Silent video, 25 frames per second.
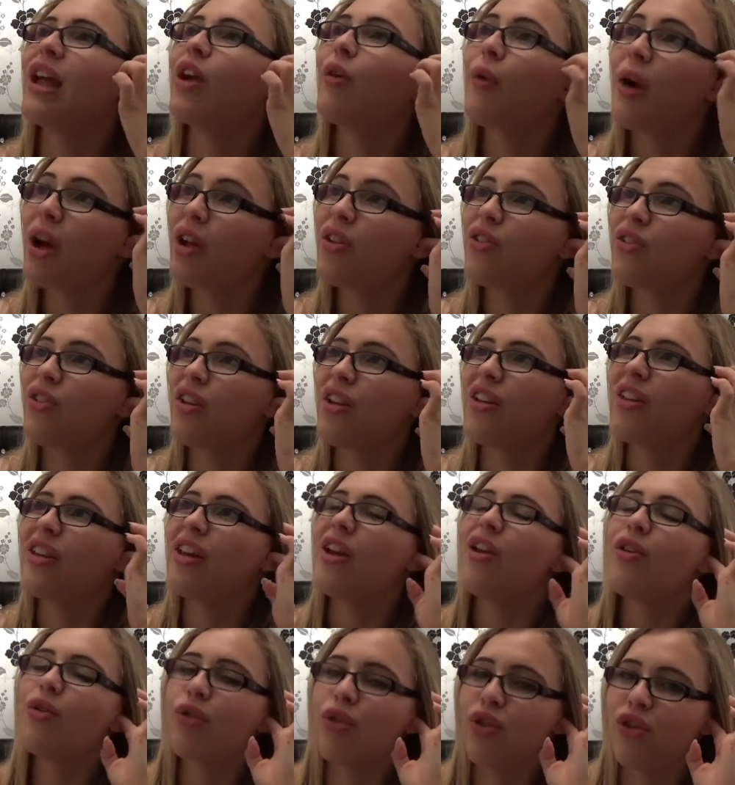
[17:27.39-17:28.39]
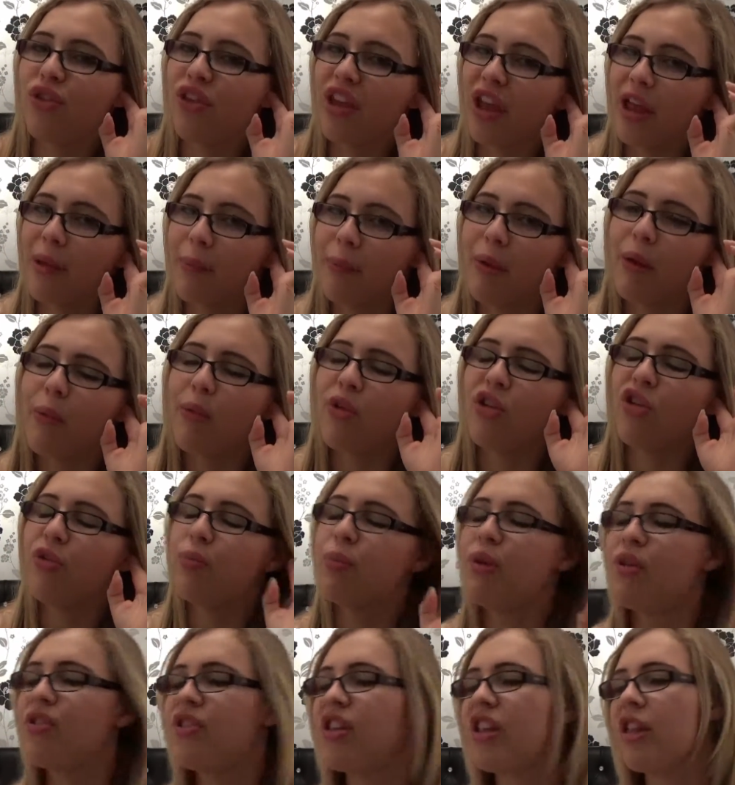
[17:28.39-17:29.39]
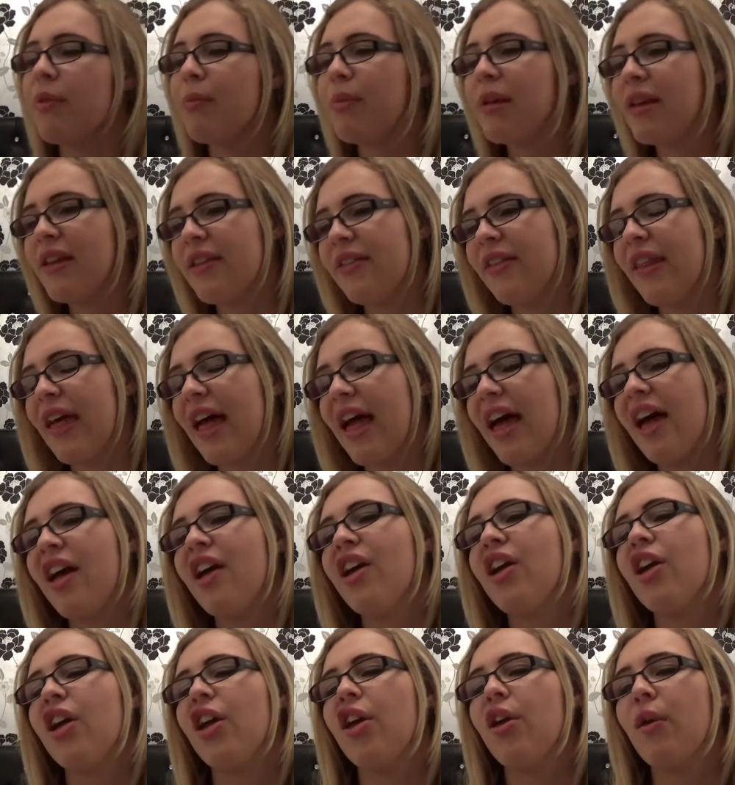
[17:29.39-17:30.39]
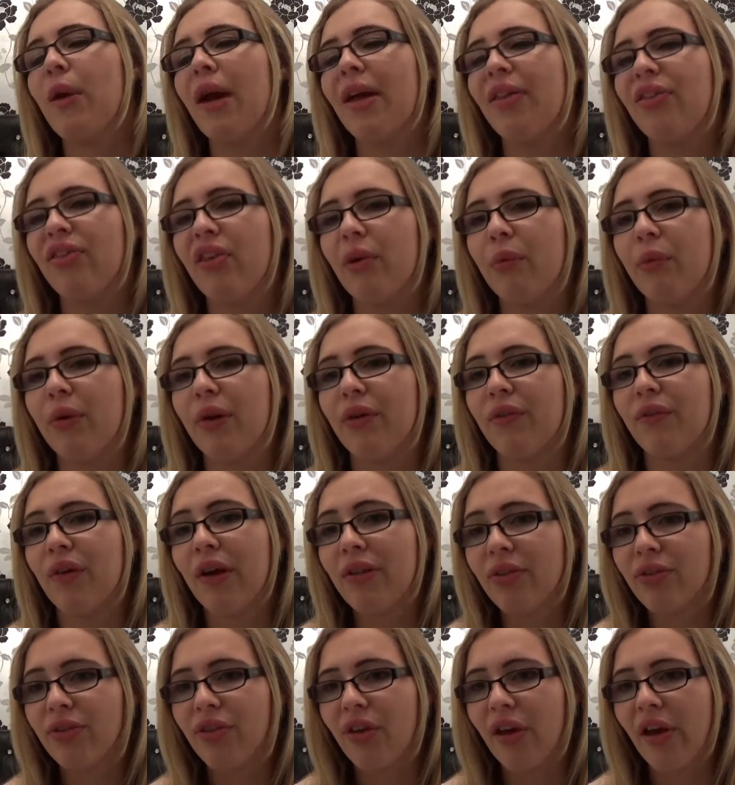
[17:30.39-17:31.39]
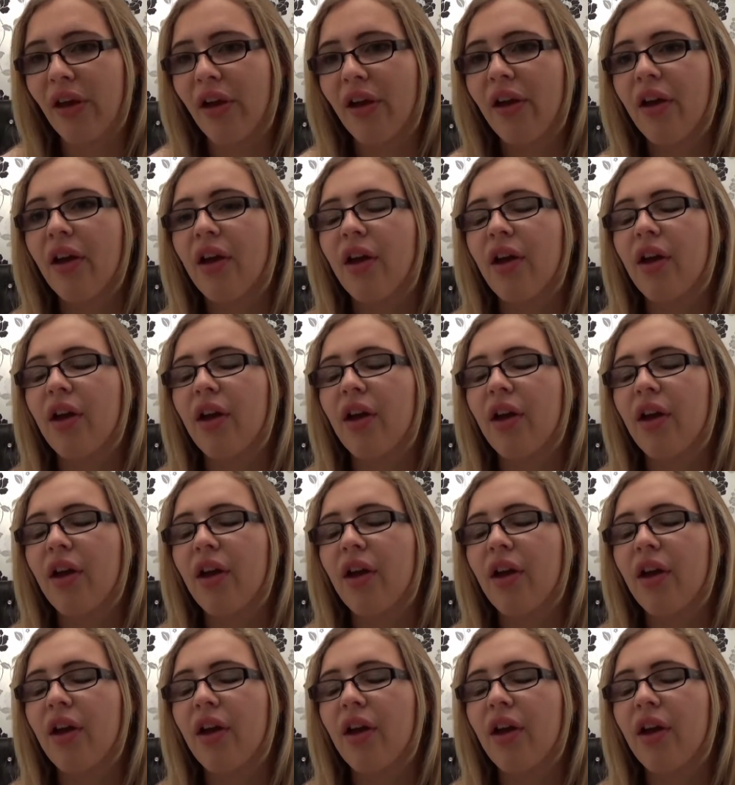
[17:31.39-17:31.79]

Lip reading: Gretchen, who's from the second book, which is Beauty and the Billionaire, who ends up with Hunter,